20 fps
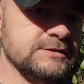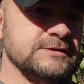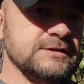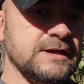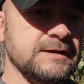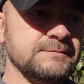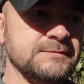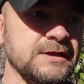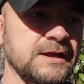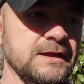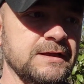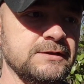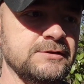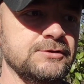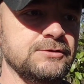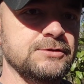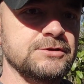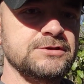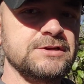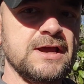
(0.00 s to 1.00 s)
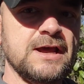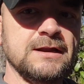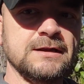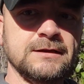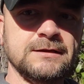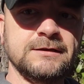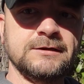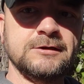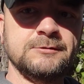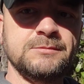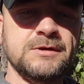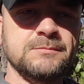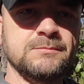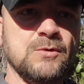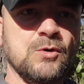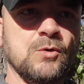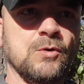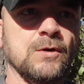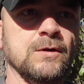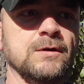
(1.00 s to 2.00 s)
the same thing, you just got a little bit
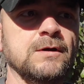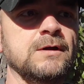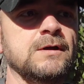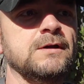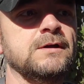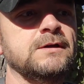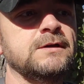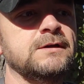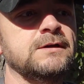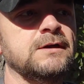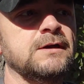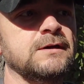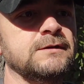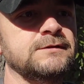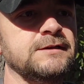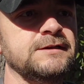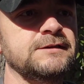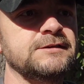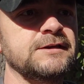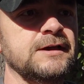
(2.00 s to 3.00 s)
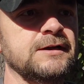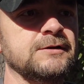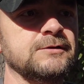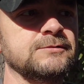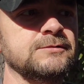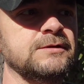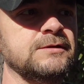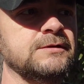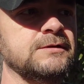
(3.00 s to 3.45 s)
more detailed.